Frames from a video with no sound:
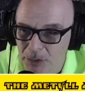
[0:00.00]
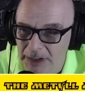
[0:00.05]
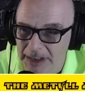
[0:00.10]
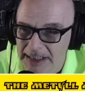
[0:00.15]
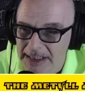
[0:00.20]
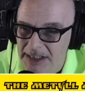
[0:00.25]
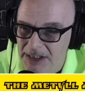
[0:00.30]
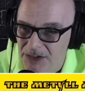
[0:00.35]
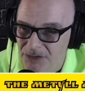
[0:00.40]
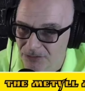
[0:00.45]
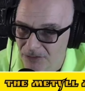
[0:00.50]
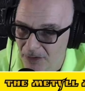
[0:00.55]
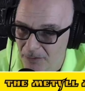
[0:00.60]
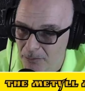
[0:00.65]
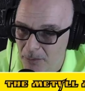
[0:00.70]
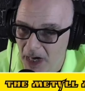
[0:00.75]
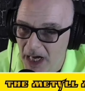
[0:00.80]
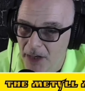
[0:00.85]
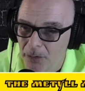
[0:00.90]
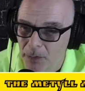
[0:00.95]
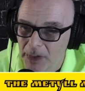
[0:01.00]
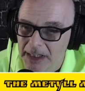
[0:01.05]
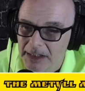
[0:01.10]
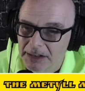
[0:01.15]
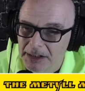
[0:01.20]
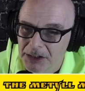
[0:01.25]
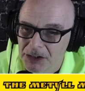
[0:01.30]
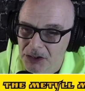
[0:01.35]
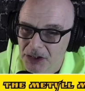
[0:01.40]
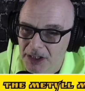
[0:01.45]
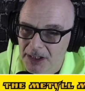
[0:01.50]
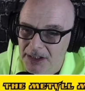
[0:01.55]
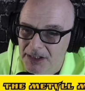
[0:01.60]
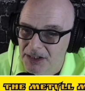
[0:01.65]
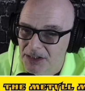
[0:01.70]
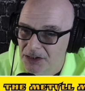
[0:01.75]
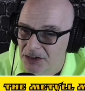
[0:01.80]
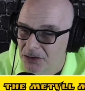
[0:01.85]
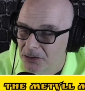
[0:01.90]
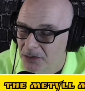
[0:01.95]
releases from my weekly chart
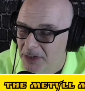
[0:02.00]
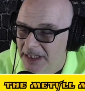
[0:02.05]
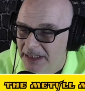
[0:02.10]
so you